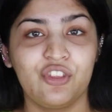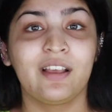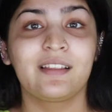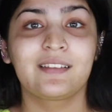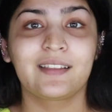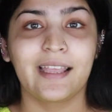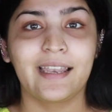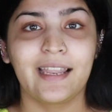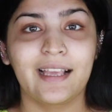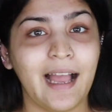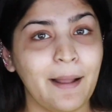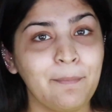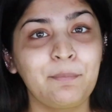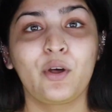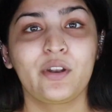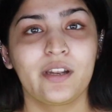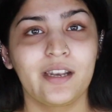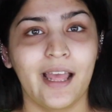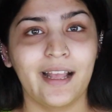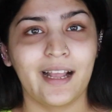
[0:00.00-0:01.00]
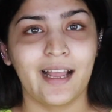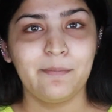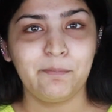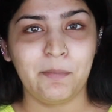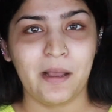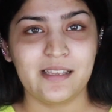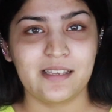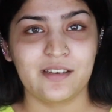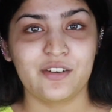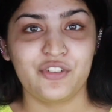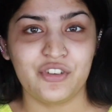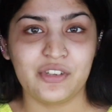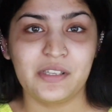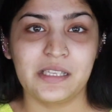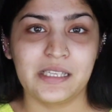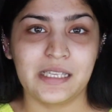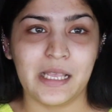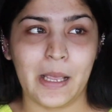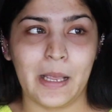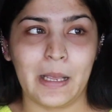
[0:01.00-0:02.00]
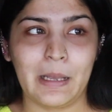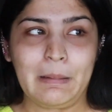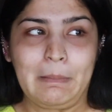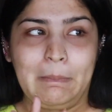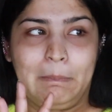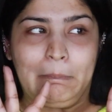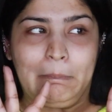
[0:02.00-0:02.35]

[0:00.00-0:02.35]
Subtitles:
Just kidding, I'm not a Nykaa ambassador, just saying.